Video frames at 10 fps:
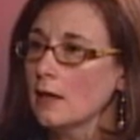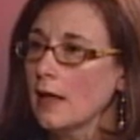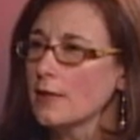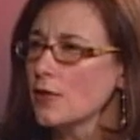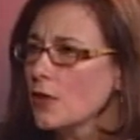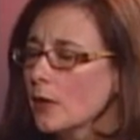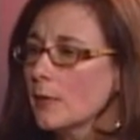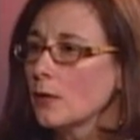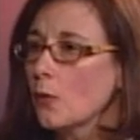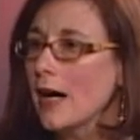I
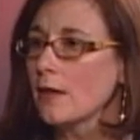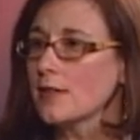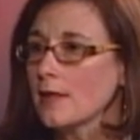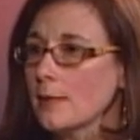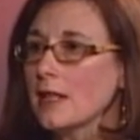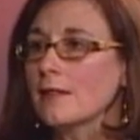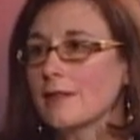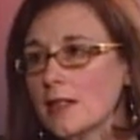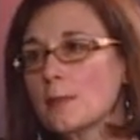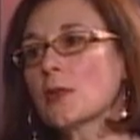determine, wow, somebody,
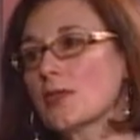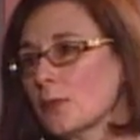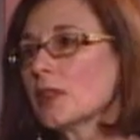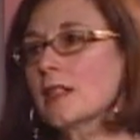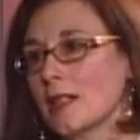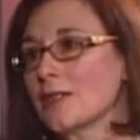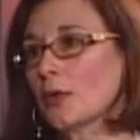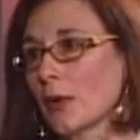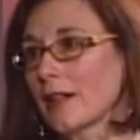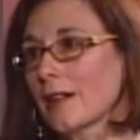this person really needs a
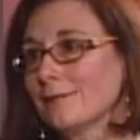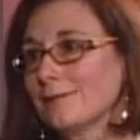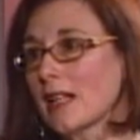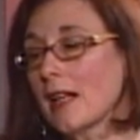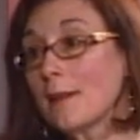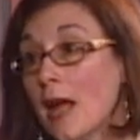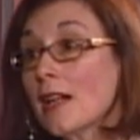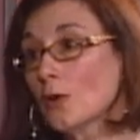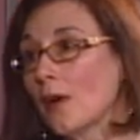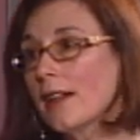lawyer. Mm-hmm. And I'm not
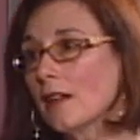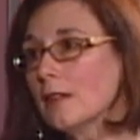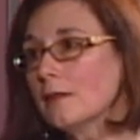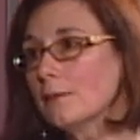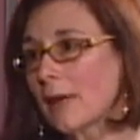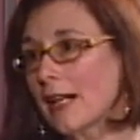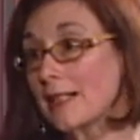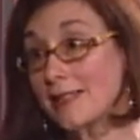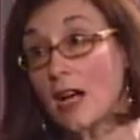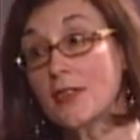a lawyer, but I
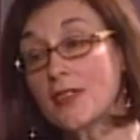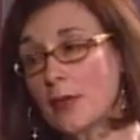can tell that